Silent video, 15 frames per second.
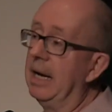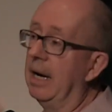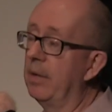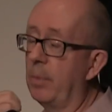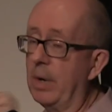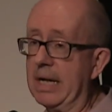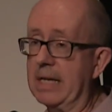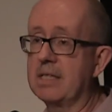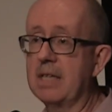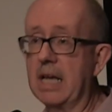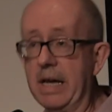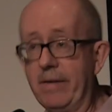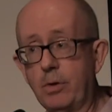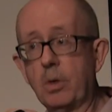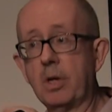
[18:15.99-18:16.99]
and when it's
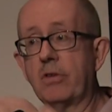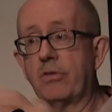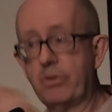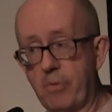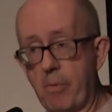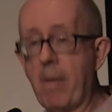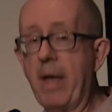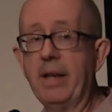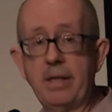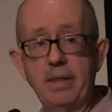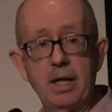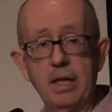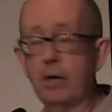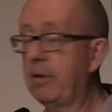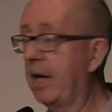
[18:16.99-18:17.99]
saved, you want it to remain
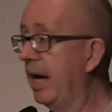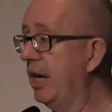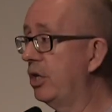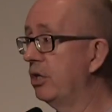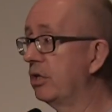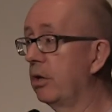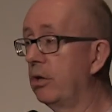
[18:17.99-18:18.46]
in that location.